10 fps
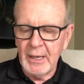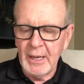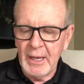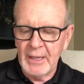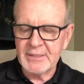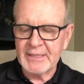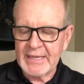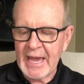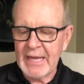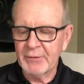us the
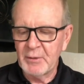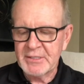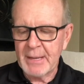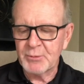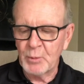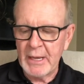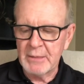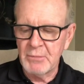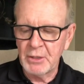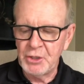kind of reception we had
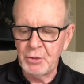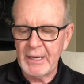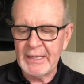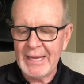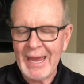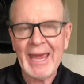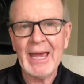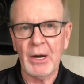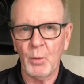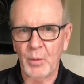among you and
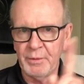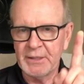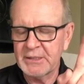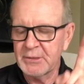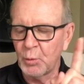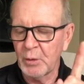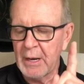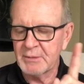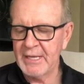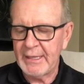how," this is where I
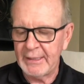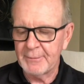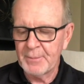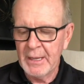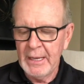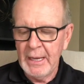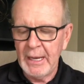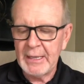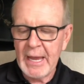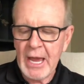was headed,
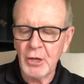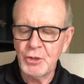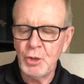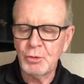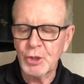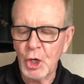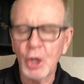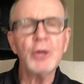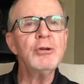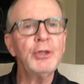"and how you
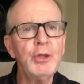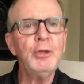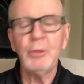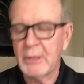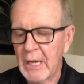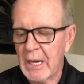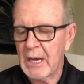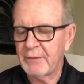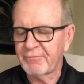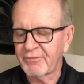turned to
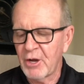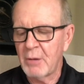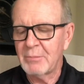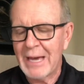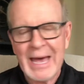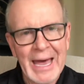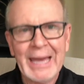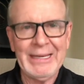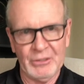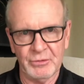God from
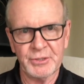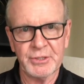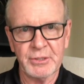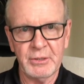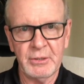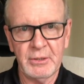idols